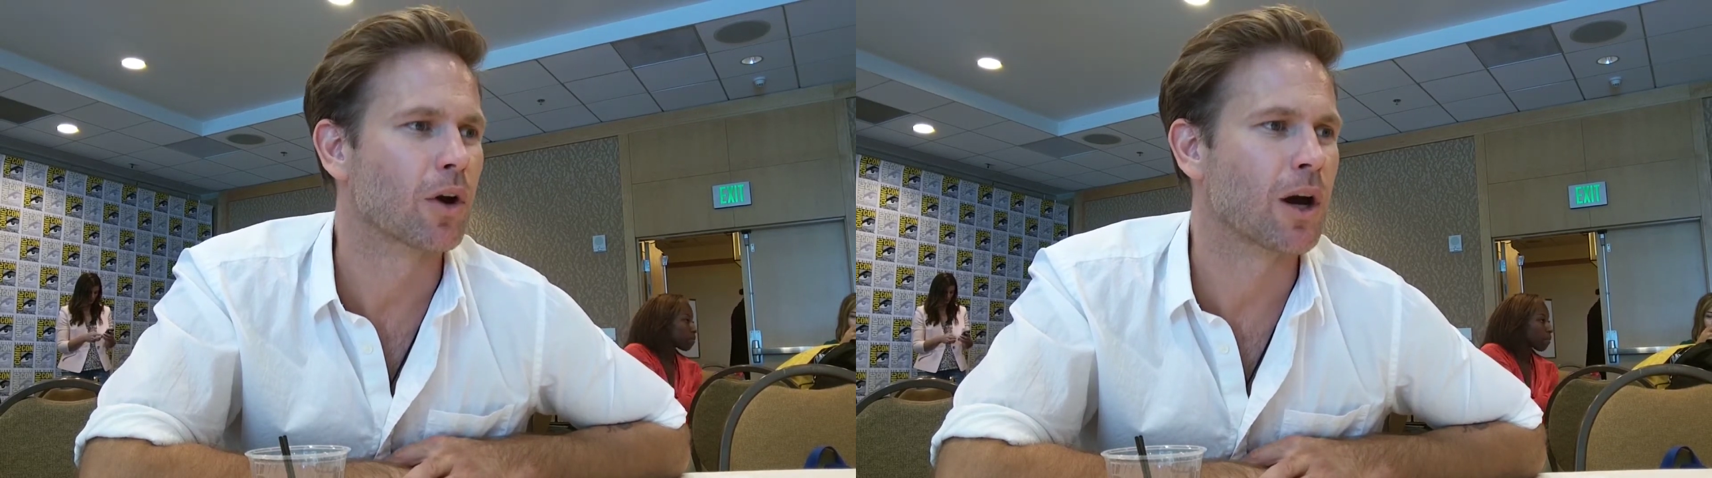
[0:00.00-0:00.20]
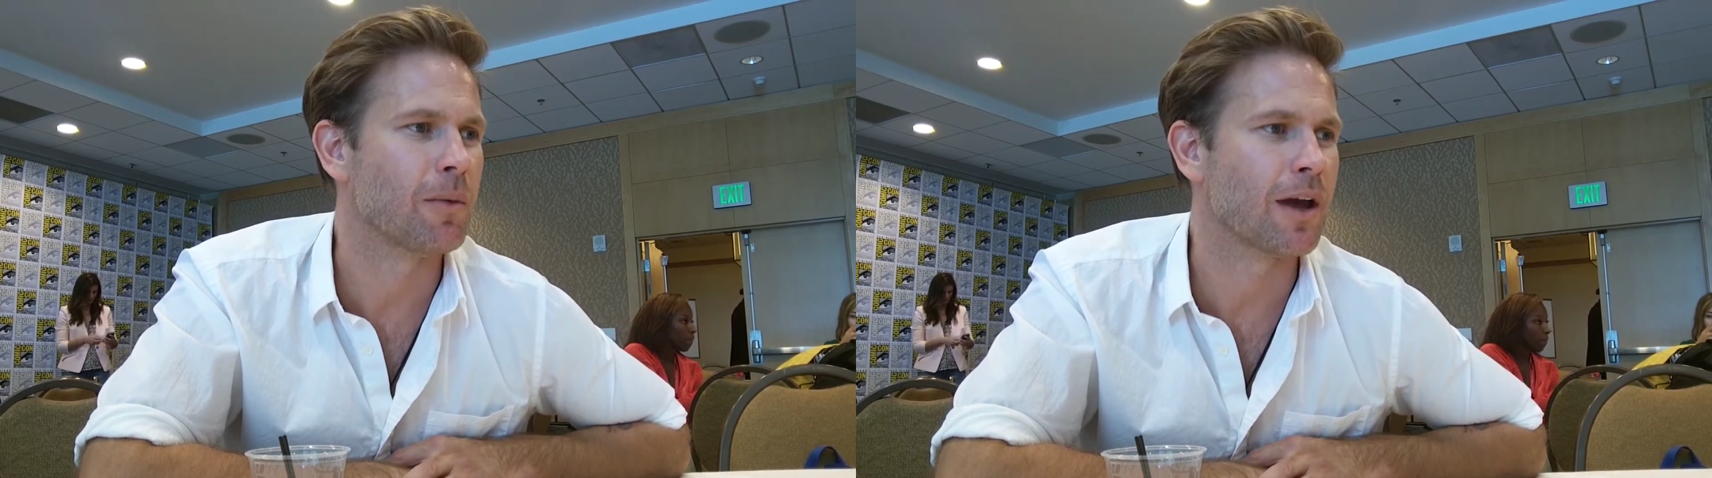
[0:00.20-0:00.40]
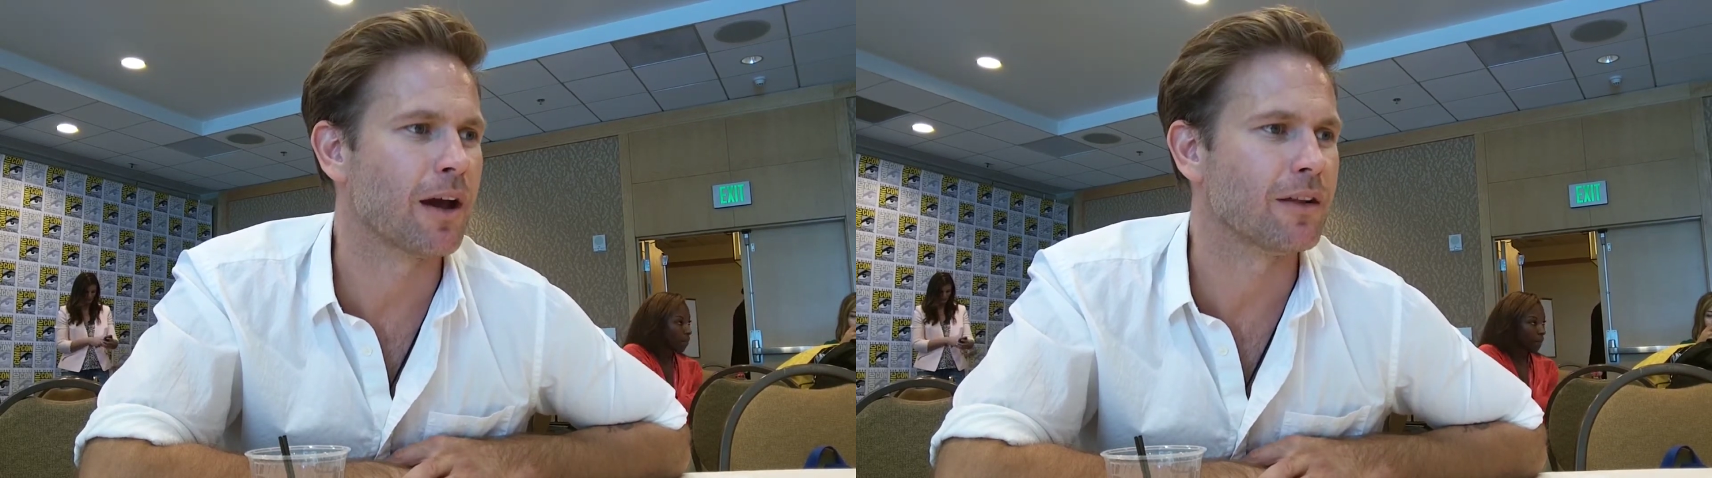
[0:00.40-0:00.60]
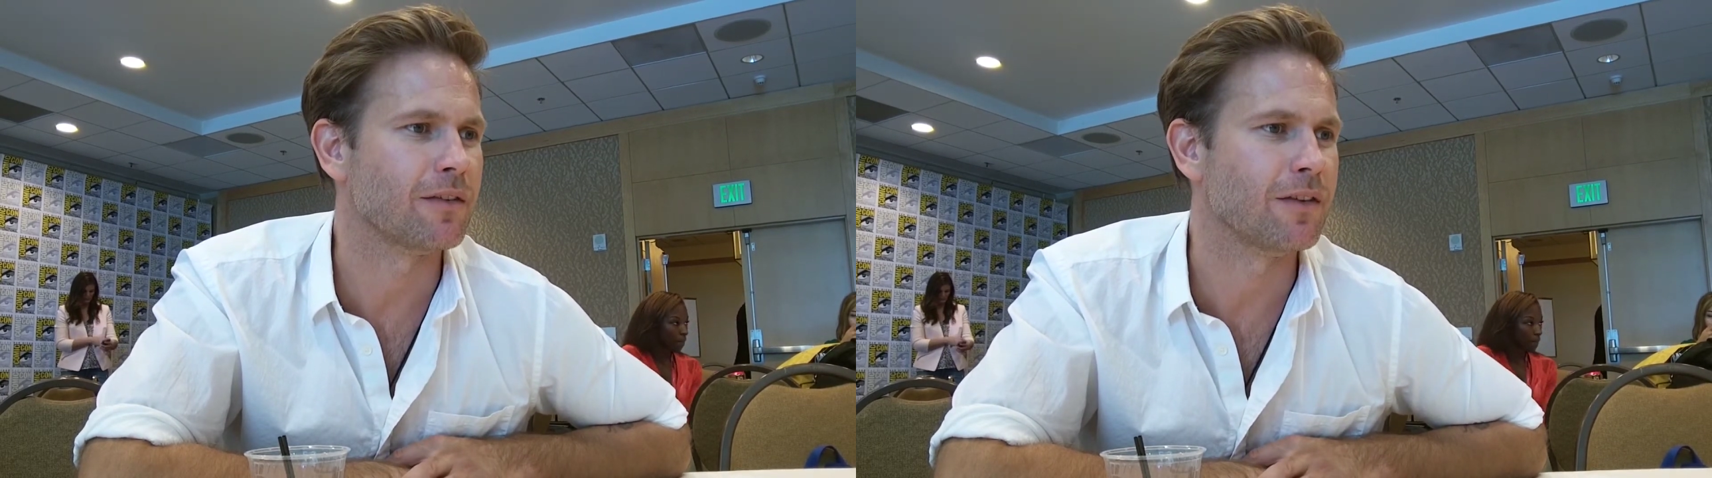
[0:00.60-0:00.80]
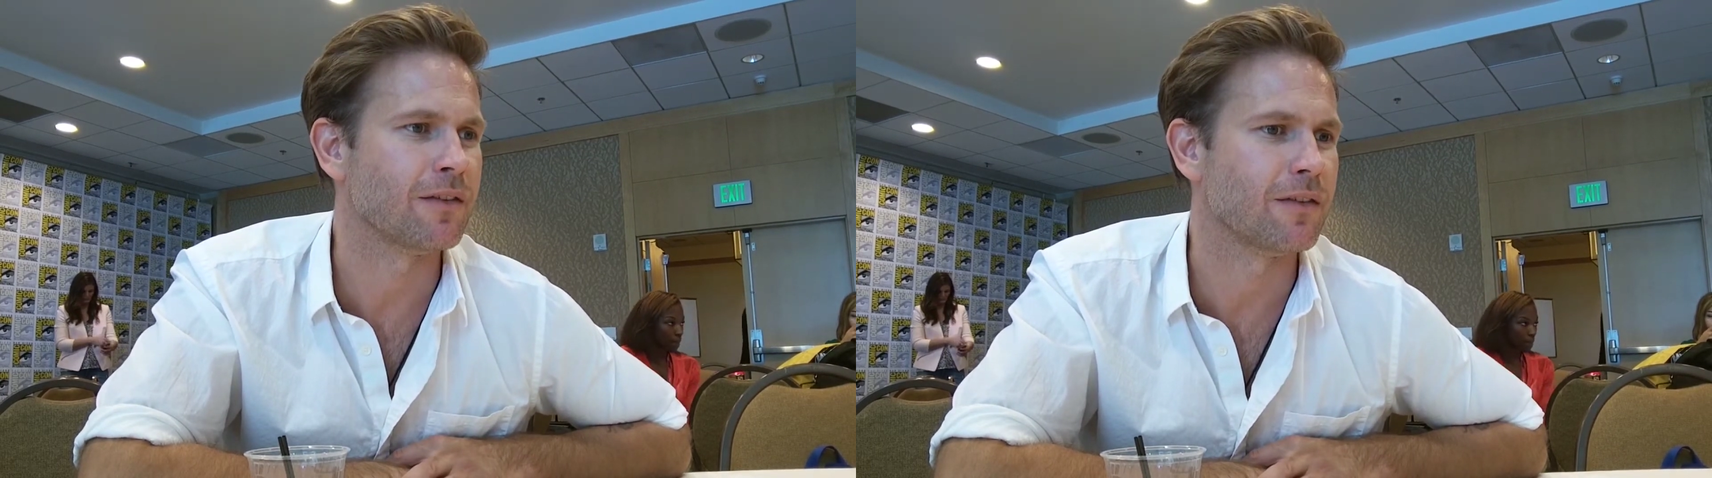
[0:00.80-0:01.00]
coming at season